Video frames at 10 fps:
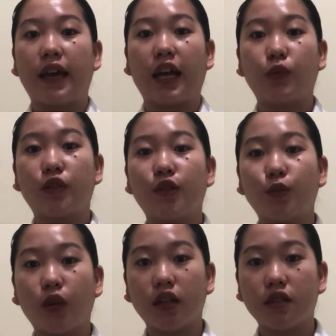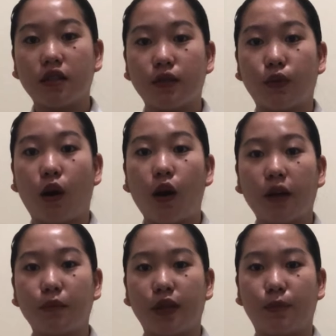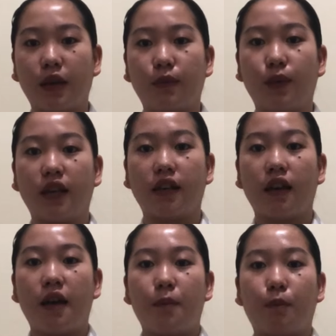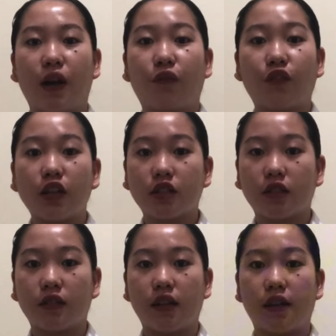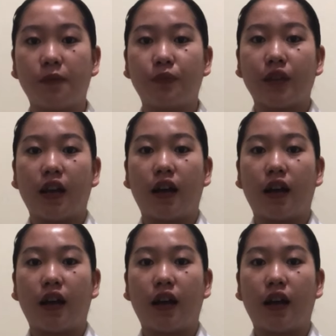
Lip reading: and we don't want to harm the baby by fracturing